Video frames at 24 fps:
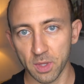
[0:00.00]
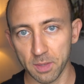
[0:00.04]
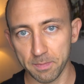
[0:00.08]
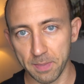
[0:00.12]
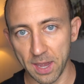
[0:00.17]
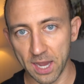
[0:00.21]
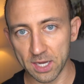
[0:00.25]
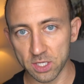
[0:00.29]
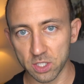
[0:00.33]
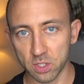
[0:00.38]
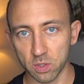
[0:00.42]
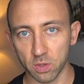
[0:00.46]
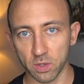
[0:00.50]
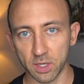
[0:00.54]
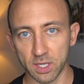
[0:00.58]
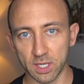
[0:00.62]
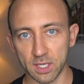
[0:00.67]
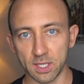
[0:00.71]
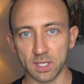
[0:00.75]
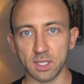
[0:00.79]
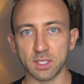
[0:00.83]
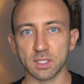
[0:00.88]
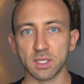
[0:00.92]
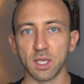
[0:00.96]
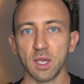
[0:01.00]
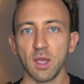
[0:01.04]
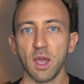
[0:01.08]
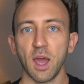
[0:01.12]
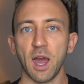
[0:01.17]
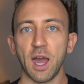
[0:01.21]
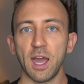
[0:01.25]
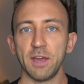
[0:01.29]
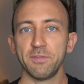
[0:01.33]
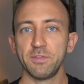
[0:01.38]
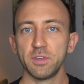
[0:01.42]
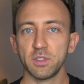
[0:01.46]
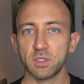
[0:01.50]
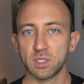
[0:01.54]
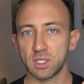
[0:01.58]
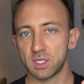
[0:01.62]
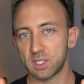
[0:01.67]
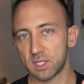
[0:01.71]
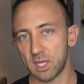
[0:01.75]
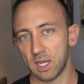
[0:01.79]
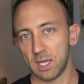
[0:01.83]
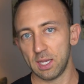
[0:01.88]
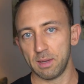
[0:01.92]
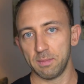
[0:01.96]
backstory is I've used the
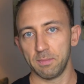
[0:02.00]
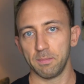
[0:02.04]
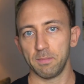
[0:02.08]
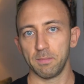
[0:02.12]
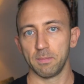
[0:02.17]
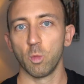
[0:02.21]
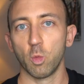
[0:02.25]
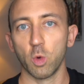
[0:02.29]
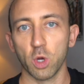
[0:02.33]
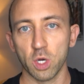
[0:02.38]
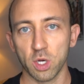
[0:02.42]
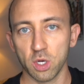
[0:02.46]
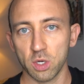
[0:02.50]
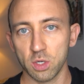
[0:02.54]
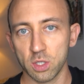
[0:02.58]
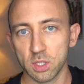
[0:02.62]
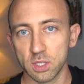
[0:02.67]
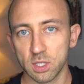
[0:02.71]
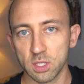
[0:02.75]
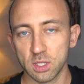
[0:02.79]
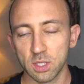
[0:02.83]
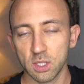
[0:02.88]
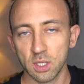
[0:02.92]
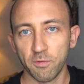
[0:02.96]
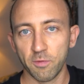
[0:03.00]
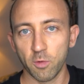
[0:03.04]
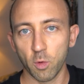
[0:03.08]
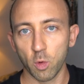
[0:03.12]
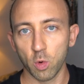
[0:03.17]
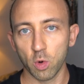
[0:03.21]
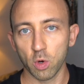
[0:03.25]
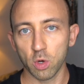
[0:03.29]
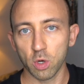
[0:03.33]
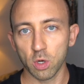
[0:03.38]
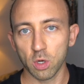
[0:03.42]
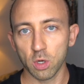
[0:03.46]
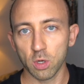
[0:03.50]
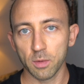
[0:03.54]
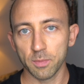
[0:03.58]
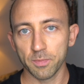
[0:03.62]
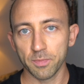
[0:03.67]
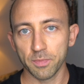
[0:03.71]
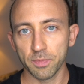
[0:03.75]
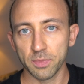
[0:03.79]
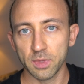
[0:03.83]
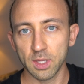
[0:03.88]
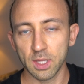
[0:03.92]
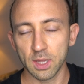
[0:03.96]
same workers for
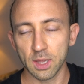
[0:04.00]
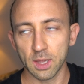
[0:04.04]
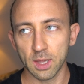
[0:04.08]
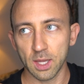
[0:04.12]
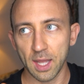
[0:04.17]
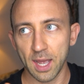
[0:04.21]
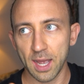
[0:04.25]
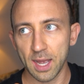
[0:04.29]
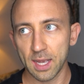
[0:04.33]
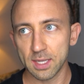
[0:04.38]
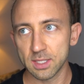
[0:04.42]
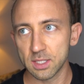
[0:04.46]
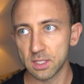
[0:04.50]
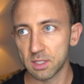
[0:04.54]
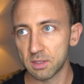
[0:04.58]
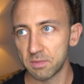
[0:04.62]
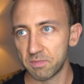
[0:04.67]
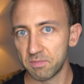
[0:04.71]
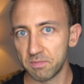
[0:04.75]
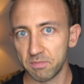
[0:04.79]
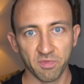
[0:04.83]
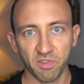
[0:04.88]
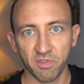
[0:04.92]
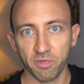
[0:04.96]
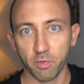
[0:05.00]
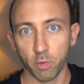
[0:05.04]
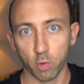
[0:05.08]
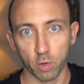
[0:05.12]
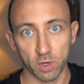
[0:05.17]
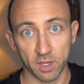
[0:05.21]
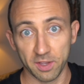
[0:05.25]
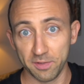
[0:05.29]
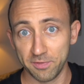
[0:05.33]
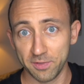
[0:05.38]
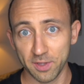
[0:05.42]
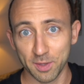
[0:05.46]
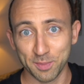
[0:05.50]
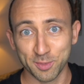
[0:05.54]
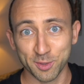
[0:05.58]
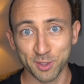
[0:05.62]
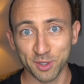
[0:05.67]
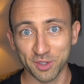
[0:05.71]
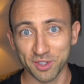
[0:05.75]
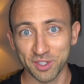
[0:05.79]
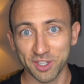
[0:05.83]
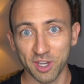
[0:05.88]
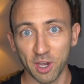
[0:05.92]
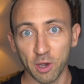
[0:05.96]
the last 40 flips
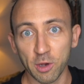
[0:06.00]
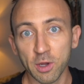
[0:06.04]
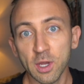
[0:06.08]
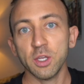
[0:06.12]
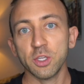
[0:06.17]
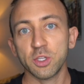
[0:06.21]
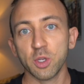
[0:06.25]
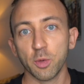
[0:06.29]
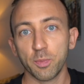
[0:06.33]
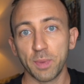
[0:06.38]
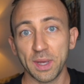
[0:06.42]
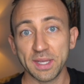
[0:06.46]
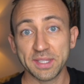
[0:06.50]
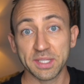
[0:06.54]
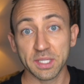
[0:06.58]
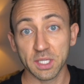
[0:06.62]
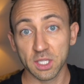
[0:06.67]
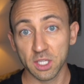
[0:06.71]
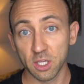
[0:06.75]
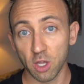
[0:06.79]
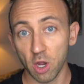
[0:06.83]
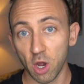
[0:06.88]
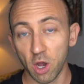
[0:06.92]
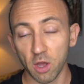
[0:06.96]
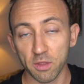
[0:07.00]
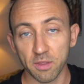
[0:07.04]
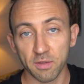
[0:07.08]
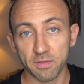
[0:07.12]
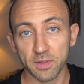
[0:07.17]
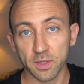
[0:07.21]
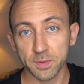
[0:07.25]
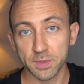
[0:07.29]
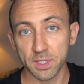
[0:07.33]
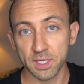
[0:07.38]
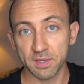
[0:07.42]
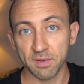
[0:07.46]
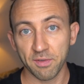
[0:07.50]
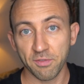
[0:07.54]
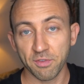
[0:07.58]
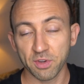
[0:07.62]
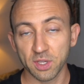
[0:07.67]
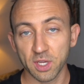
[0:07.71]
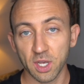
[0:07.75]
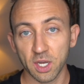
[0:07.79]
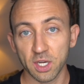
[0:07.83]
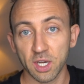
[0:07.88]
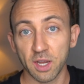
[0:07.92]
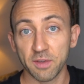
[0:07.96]
or so. So basically all the flips I've ever
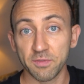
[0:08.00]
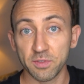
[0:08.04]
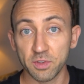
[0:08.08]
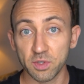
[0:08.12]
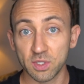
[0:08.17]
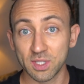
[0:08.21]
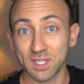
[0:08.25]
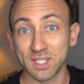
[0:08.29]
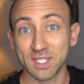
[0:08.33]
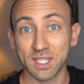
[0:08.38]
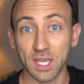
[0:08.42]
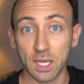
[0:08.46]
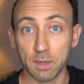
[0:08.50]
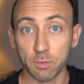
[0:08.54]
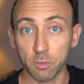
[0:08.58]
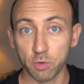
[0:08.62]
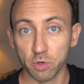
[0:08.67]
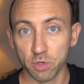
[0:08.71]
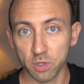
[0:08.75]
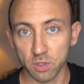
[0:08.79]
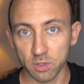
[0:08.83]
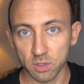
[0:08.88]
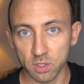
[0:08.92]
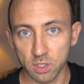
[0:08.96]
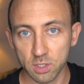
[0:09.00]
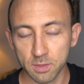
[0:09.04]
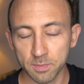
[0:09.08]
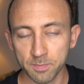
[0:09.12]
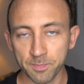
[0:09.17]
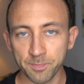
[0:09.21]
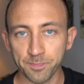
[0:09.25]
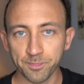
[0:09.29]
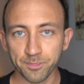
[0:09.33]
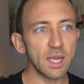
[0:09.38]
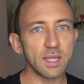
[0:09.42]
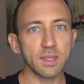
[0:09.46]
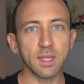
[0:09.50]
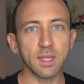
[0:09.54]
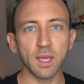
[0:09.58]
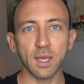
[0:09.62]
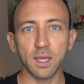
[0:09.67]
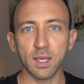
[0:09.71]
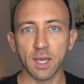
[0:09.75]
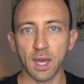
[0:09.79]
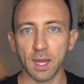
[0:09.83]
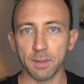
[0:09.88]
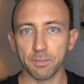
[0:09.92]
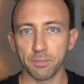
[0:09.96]
done, I've used the same crews. And they
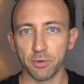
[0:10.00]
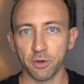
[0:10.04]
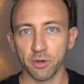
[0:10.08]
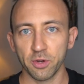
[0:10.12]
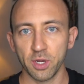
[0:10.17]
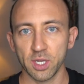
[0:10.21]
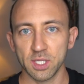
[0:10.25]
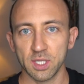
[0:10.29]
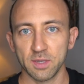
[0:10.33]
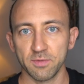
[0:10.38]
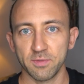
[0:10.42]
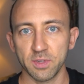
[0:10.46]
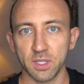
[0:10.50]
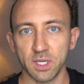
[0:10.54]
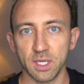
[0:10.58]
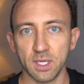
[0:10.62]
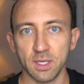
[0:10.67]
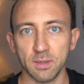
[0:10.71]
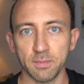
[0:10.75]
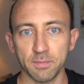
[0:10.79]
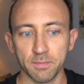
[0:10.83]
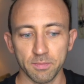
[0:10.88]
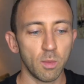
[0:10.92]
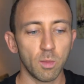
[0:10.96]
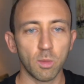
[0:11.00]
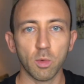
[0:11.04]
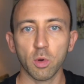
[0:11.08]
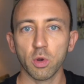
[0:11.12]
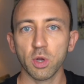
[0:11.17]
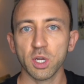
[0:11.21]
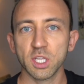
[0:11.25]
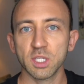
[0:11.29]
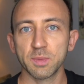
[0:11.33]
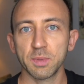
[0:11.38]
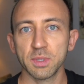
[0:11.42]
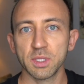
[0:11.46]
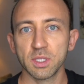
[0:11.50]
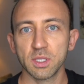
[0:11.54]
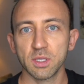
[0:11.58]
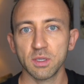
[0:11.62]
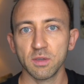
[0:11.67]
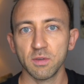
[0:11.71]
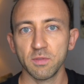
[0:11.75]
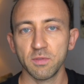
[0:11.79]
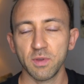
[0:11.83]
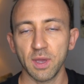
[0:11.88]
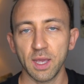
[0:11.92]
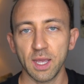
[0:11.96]
got progressively more
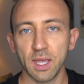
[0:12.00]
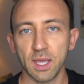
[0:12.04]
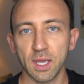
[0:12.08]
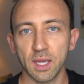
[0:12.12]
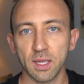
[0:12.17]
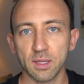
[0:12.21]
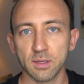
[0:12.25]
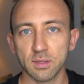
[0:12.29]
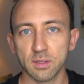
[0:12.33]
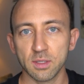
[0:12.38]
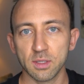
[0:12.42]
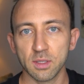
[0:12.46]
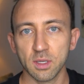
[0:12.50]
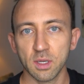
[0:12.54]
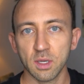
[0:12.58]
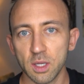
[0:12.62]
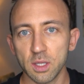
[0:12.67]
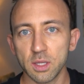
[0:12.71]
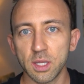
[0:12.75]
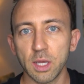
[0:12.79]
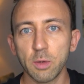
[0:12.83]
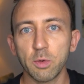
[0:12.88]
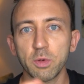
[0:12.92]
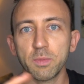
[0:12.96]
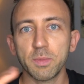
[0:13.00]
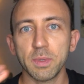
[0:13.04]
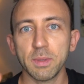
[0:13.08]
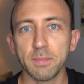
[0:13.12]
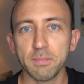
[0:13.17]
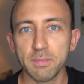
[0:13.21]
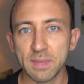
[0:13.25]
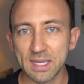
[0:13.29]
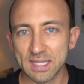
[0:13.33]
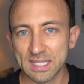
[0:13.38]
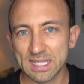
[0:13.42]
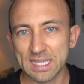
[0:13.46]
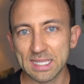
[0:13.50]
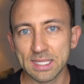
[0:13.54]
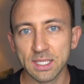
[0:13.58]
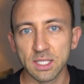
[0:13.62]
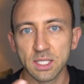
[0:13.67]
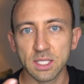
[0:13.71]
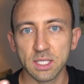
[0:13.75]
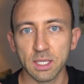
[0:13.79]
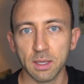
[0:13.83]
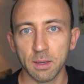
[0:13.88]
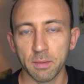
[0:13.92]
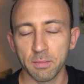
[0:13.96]
expensive and they would be missing
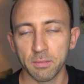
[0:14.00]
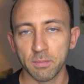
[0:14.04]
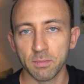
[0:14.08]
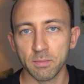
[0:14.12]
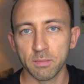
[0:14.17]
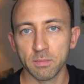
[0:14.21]
some